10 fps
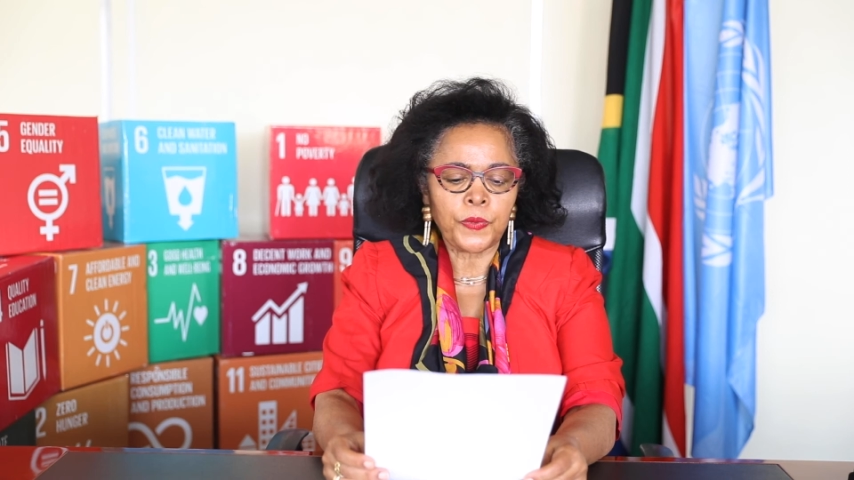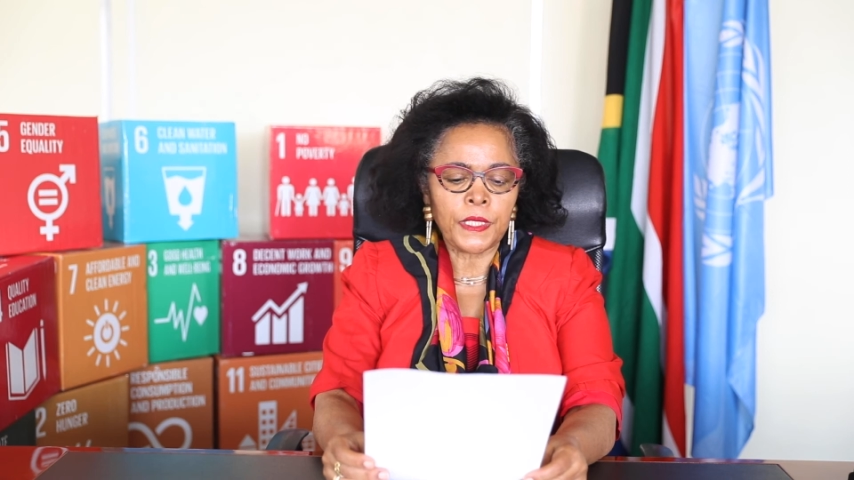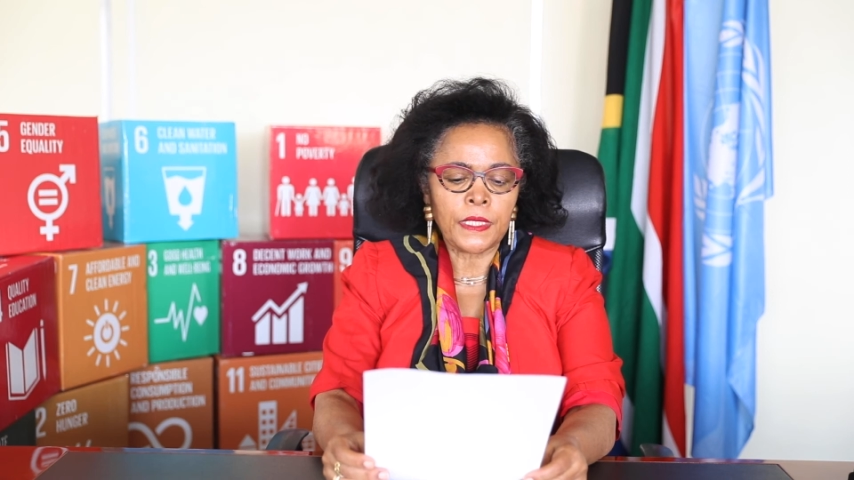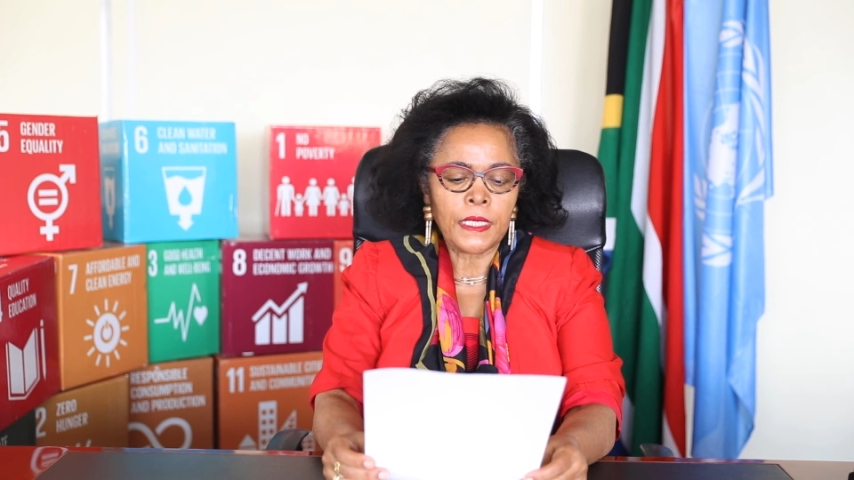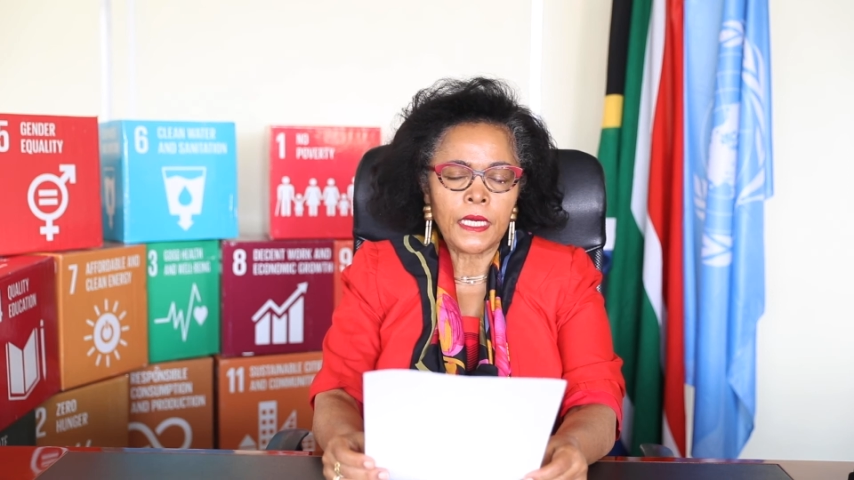
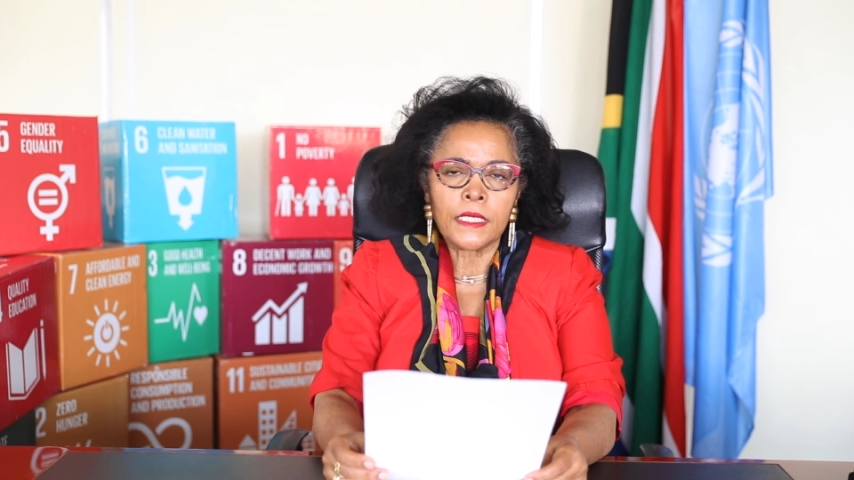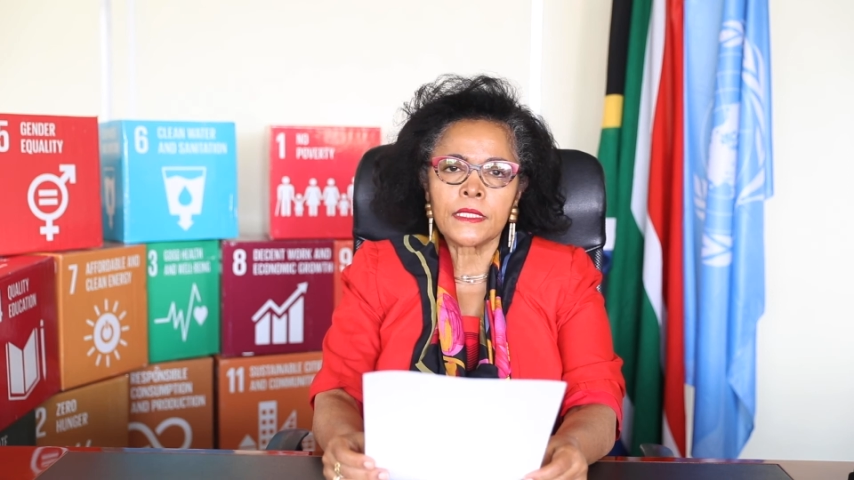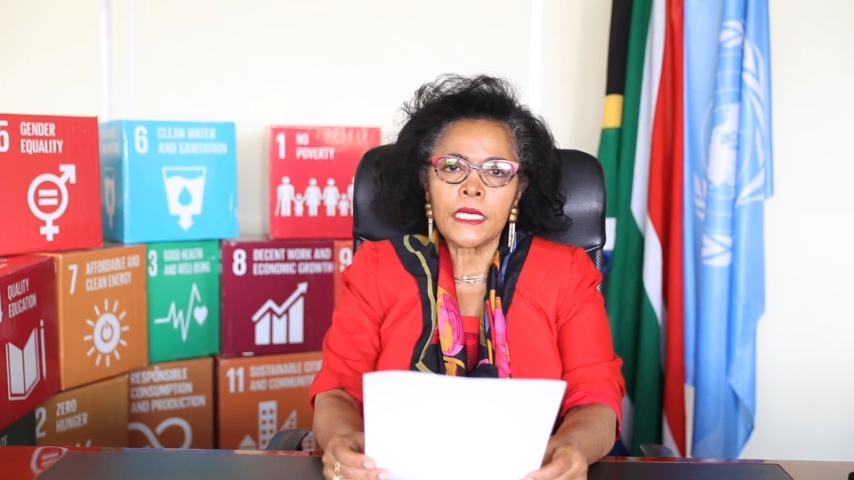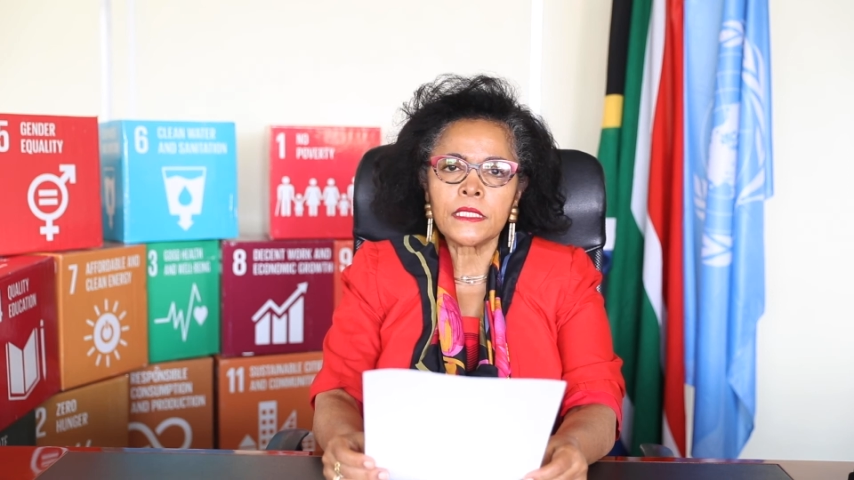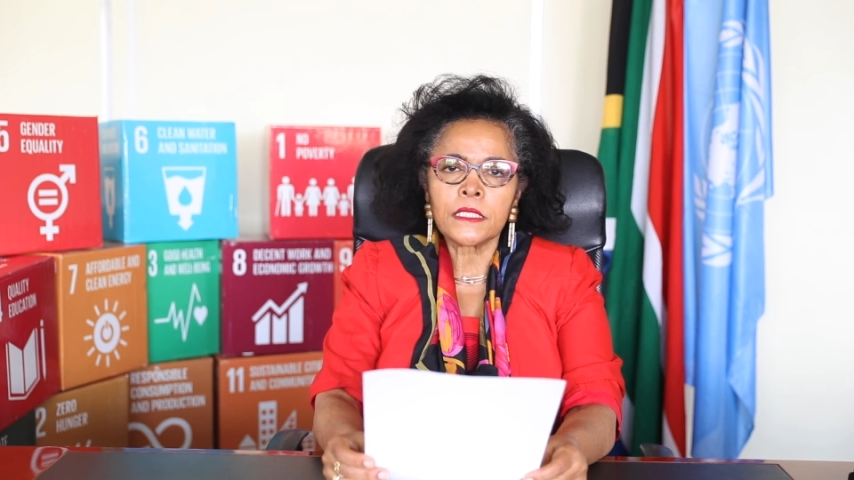be
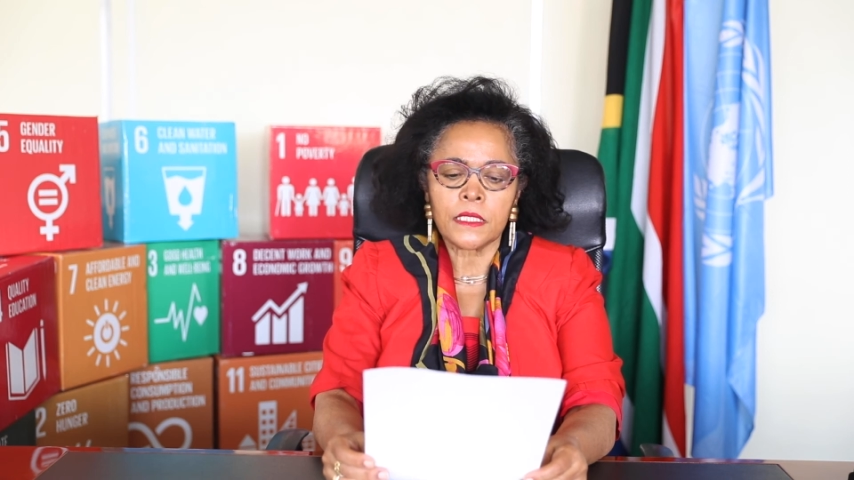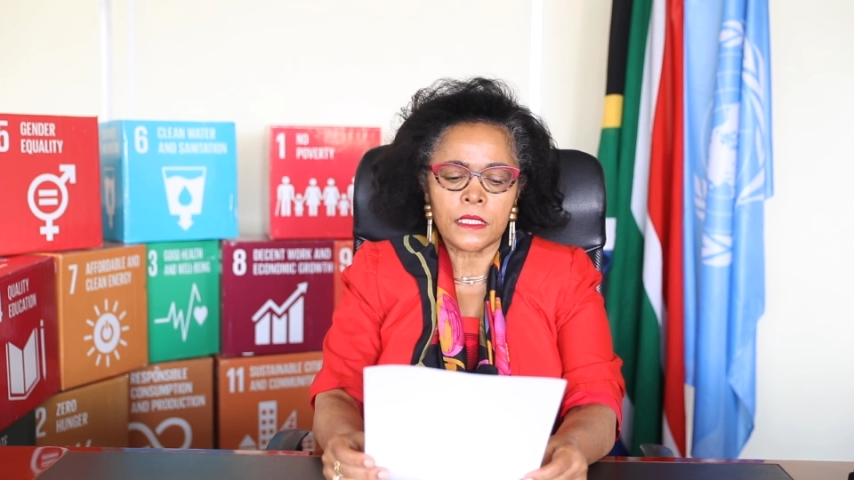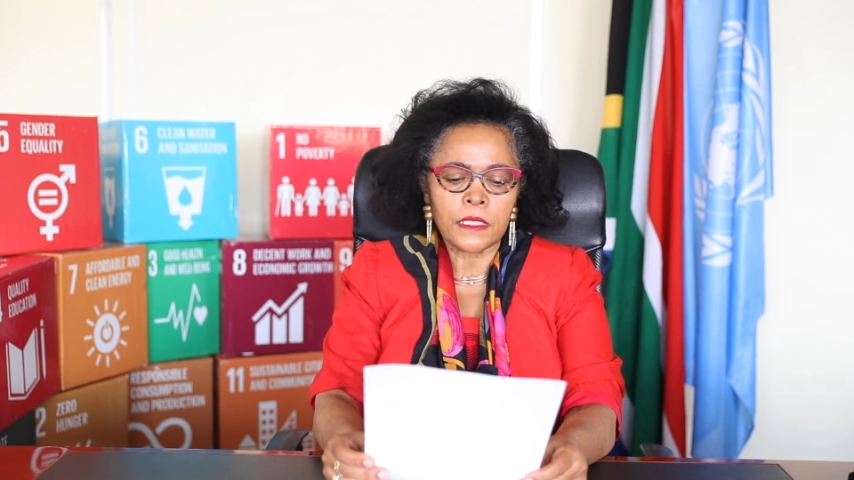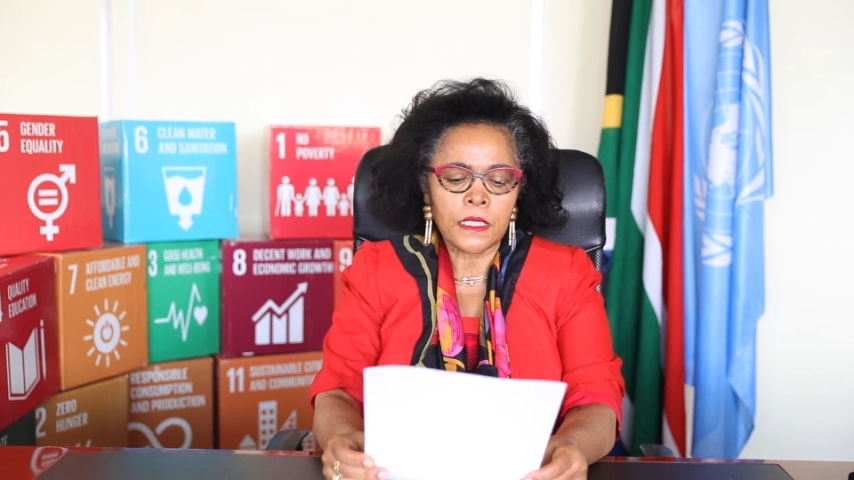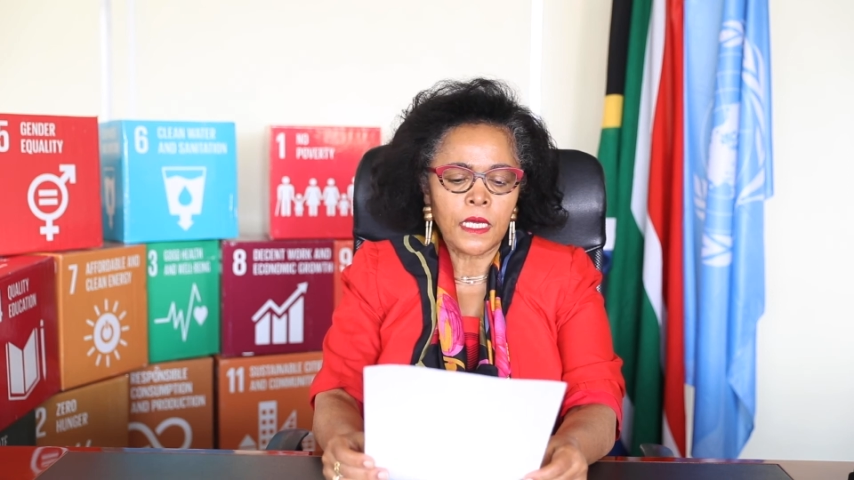
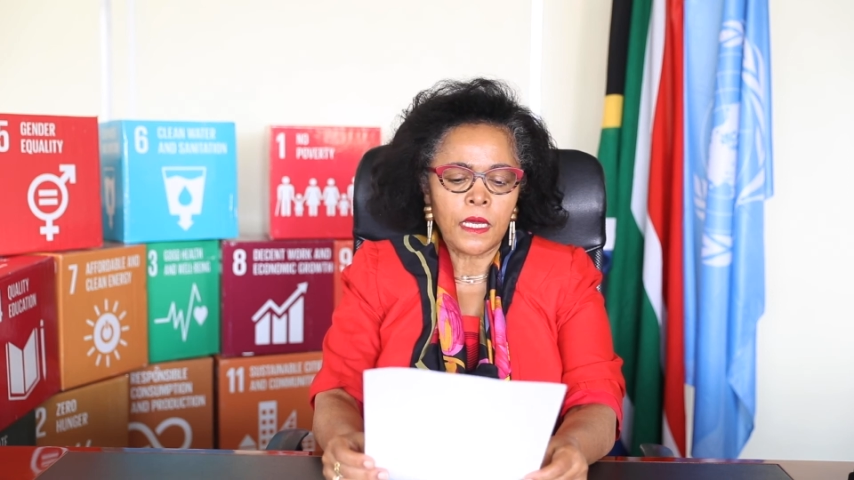tested